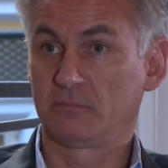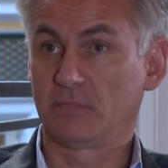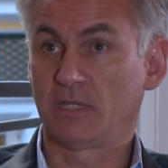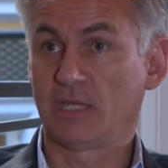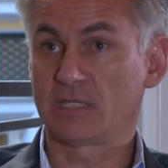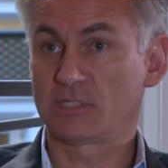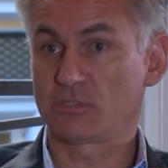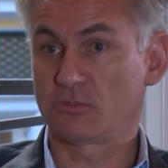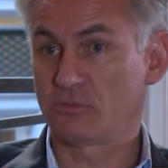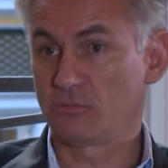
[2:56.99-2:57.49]

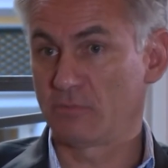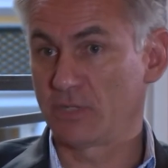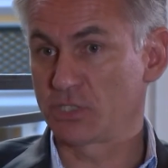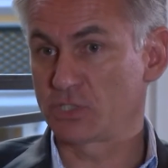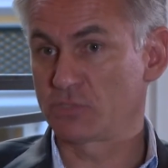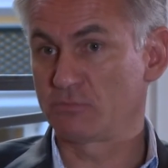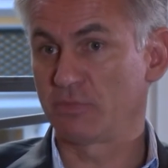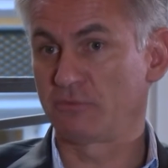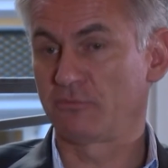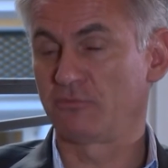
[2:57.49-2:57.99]
as you
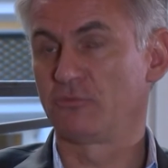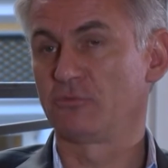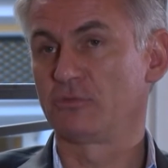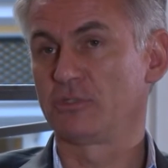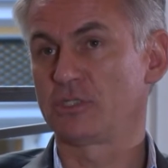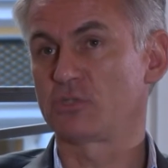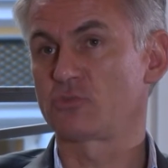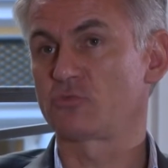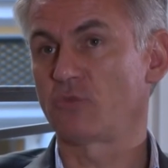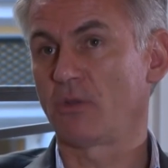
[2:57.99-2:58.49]
mentioned before,
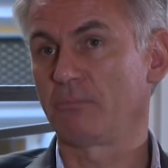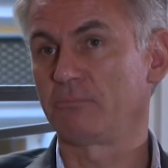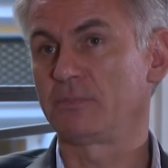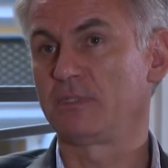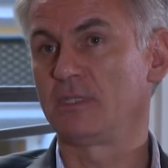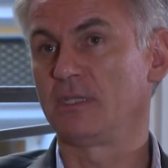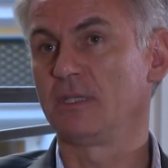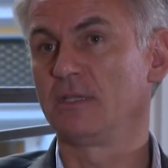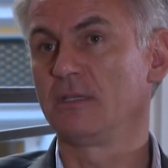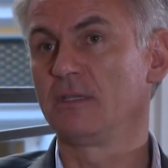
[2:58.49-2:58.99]

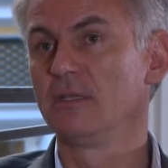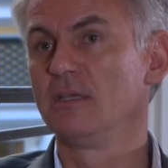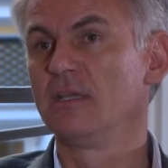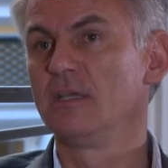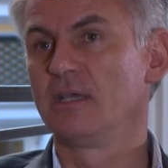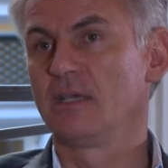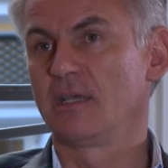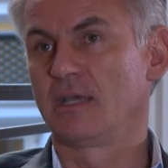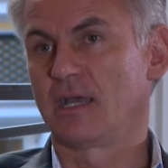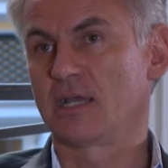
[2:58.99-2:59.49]
disrupting
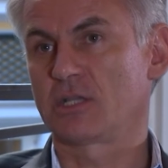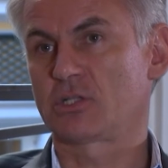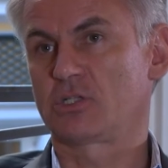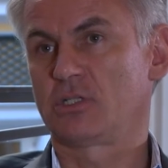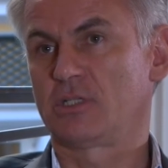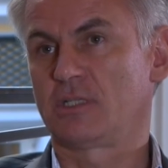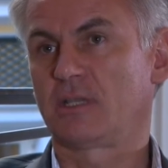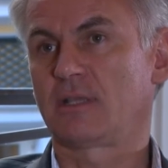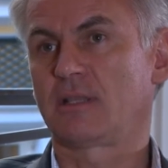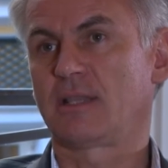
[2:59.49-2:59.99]
actually
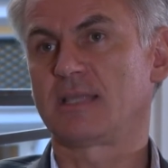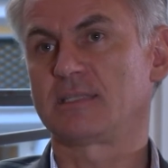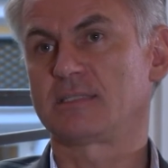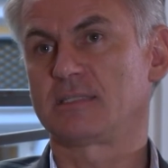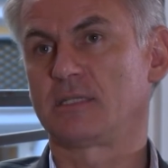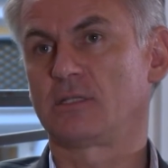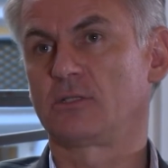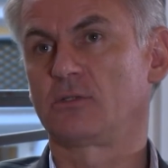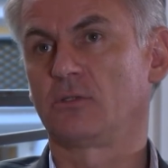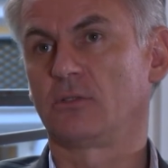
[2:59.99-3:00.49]
the
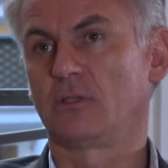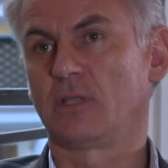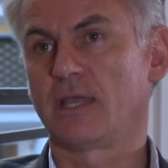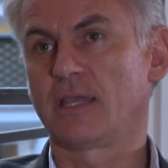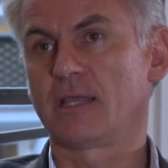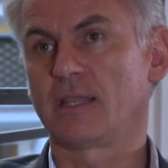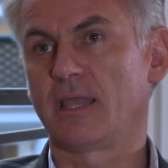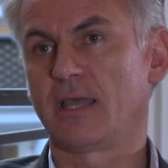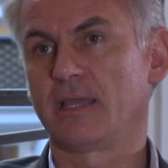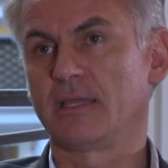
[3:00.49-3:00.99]
classical
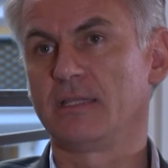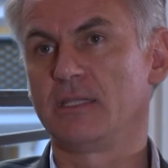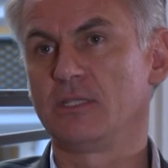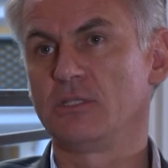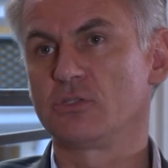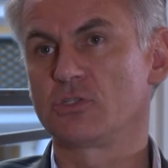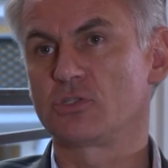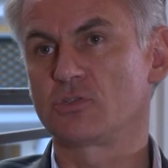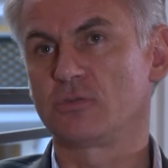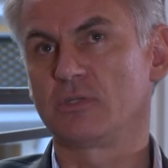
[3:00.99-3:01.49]
airline
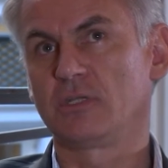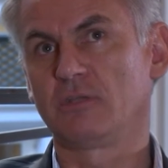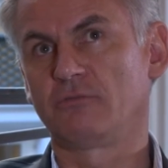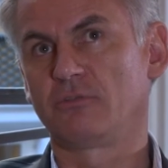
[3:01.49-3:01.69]
industry.